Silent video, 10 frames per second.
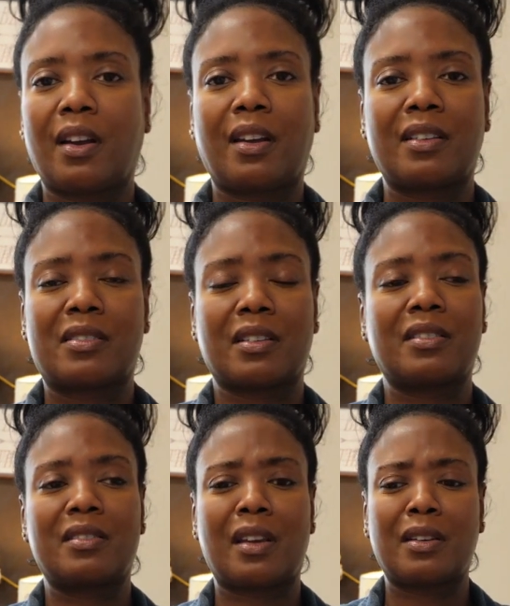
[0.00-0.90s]
I like to
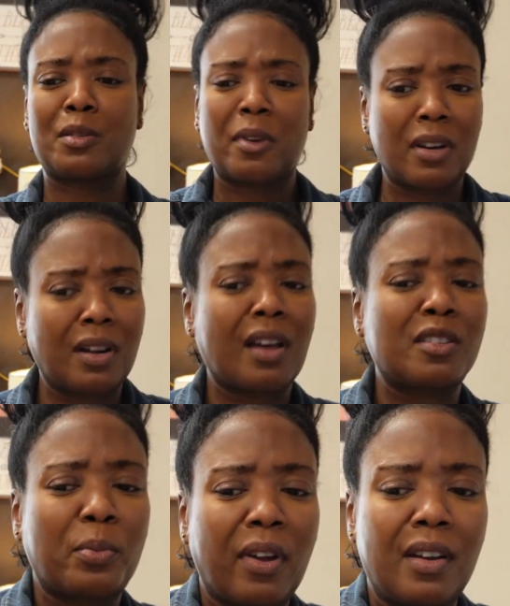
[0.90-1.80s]
contain it. Speaking of not
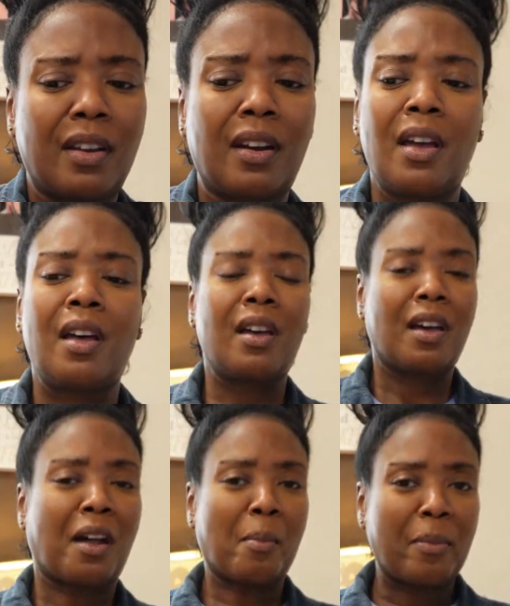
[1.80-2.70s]
spreading it,
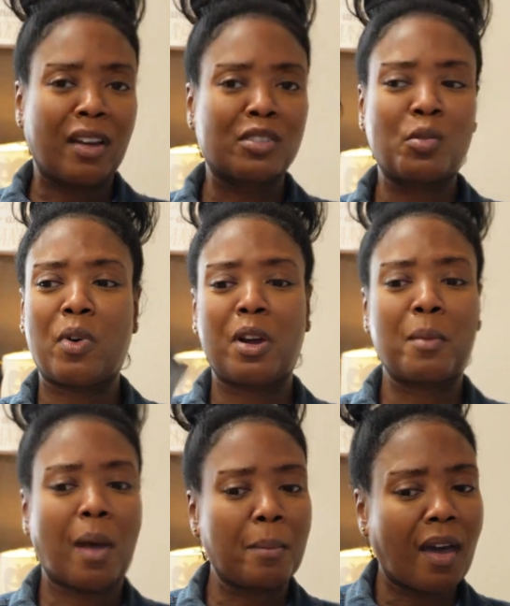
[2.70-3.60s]
I'm back to wearing
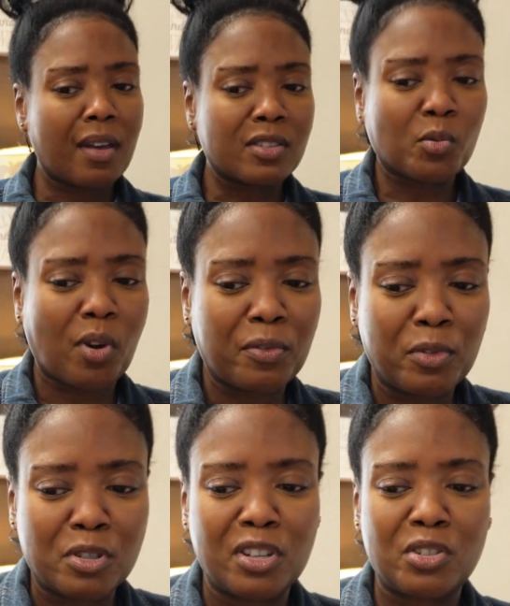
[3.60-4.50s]
my mask. Quite a
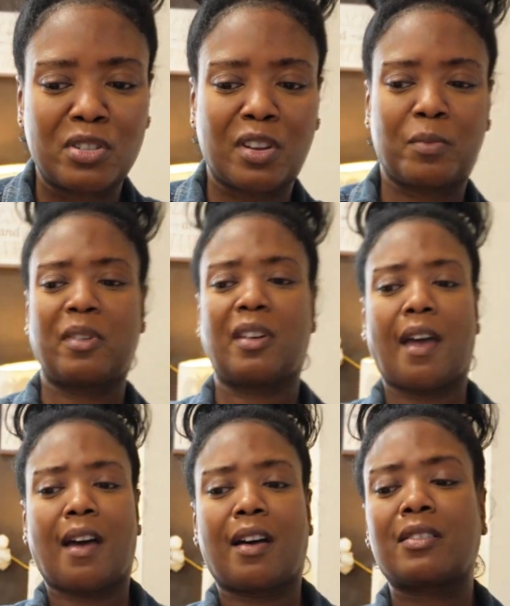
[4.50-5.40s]
few teachers have been
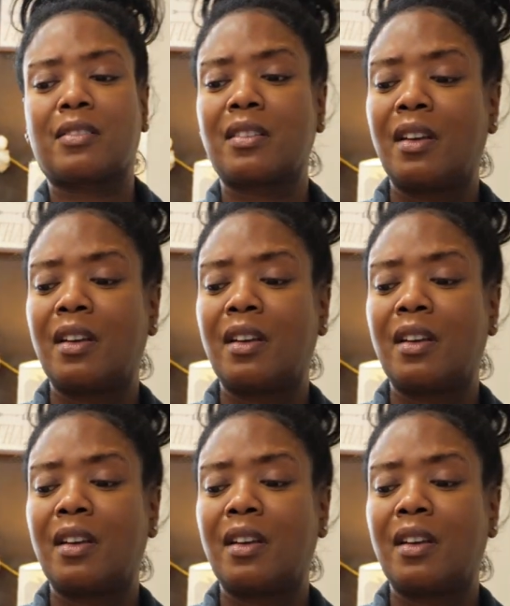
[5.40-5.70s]
out